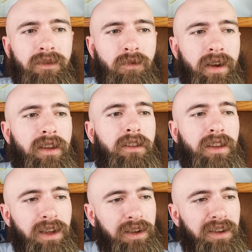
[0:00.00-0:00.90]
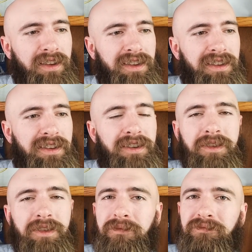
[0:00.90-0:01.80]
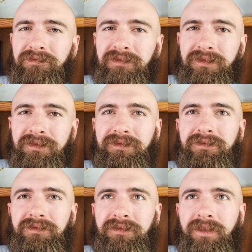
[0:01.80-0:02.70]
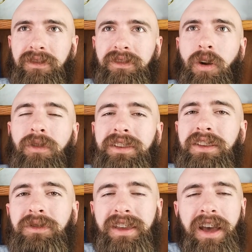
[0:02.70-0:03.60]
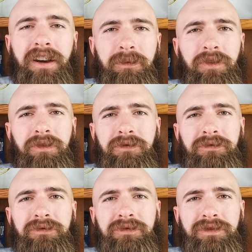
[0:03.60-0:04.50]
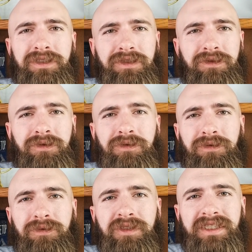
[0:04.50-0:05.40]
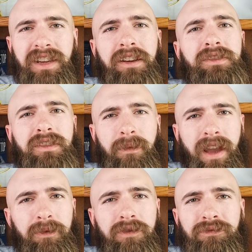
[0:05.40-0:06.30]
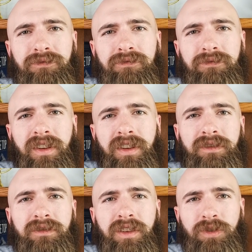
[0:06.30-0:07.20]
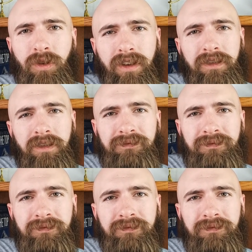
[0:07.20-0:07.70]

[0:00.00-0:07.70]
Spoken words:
Well, you know, holding you accountable to the standards of the Bible and the Torah